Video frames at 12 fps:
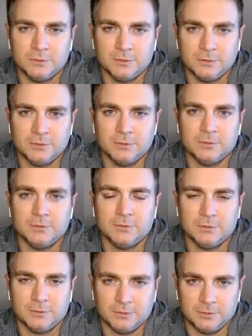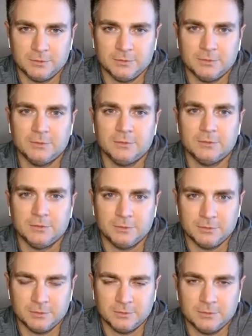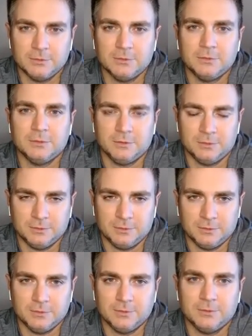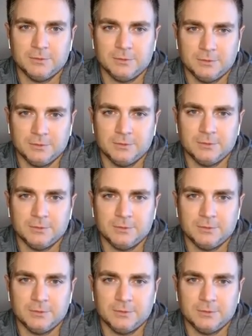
(not speaking)